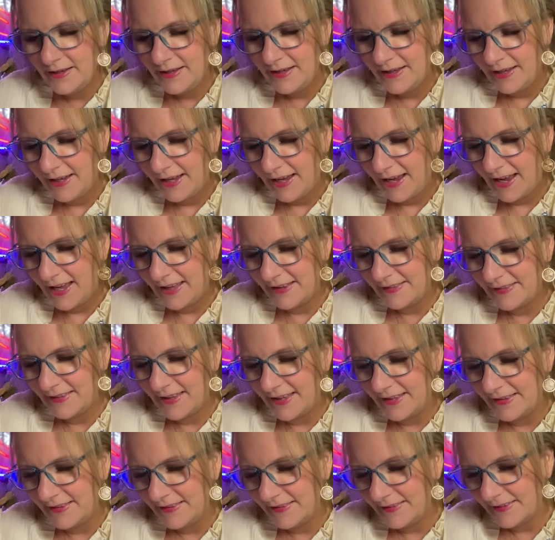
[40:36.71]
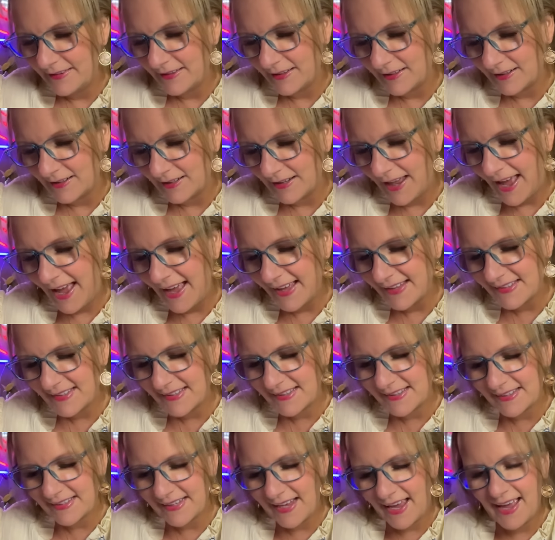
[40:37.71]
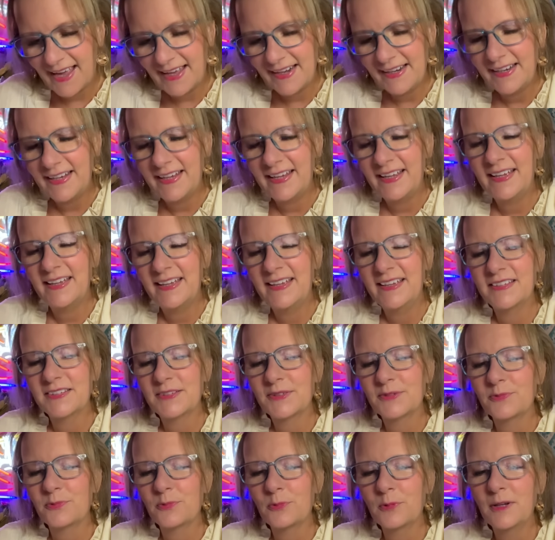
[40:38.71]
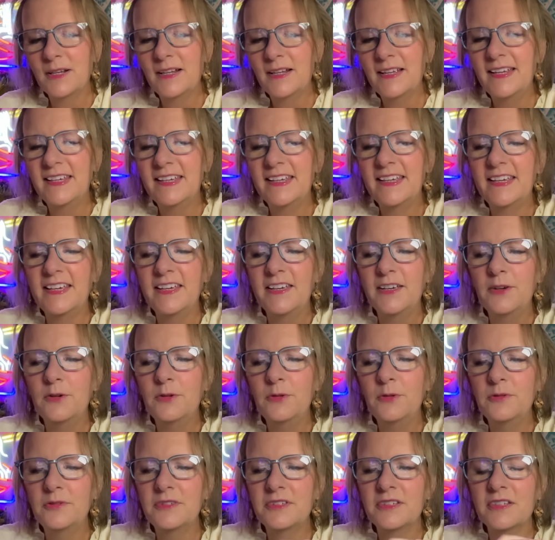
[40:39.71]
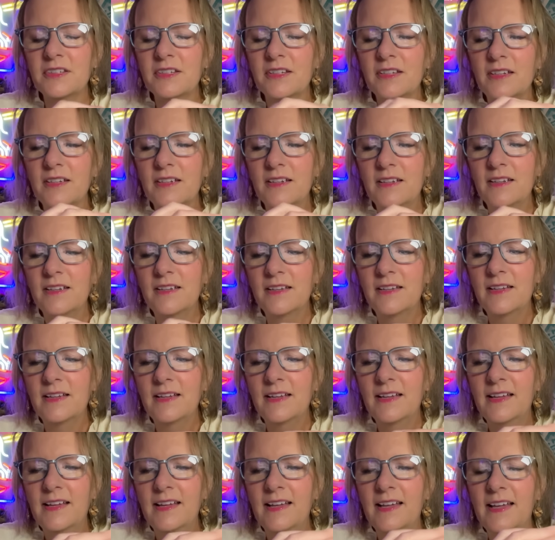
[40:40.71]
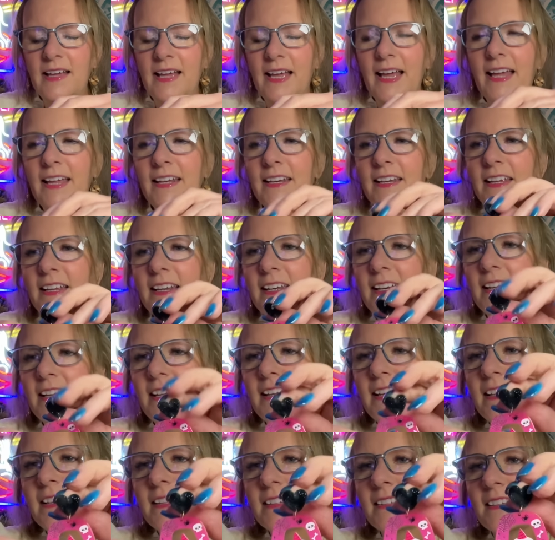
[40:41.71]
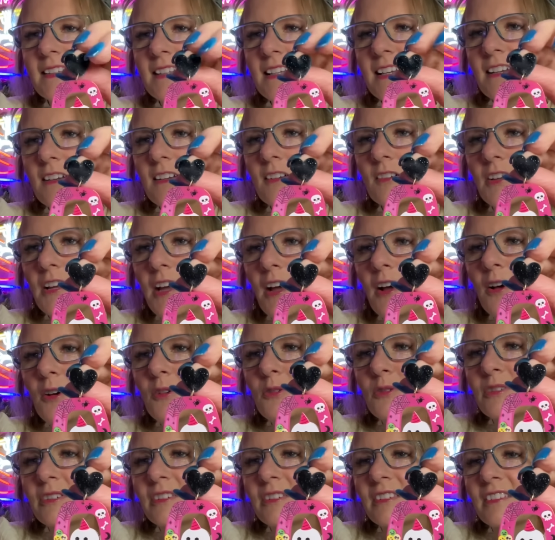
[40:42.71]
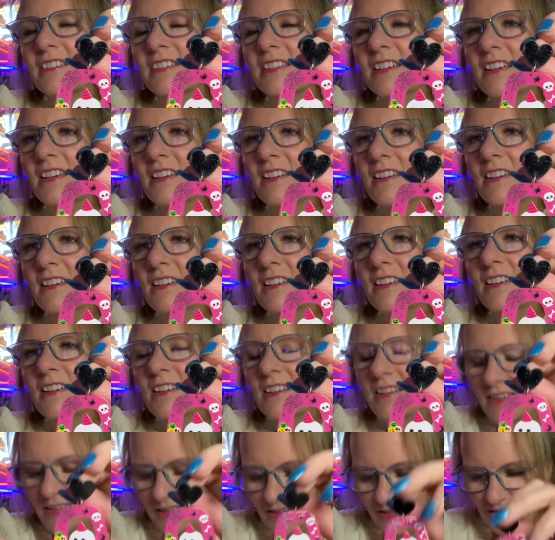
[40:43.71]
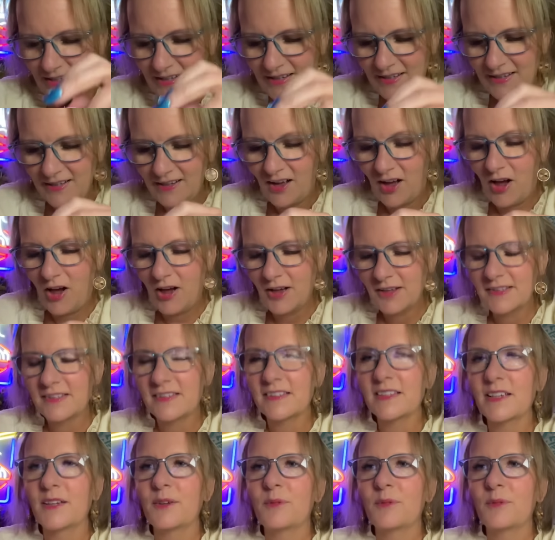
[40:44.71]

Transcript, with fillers: And then the last set is really cute. And it is Little Ghost. Awesome.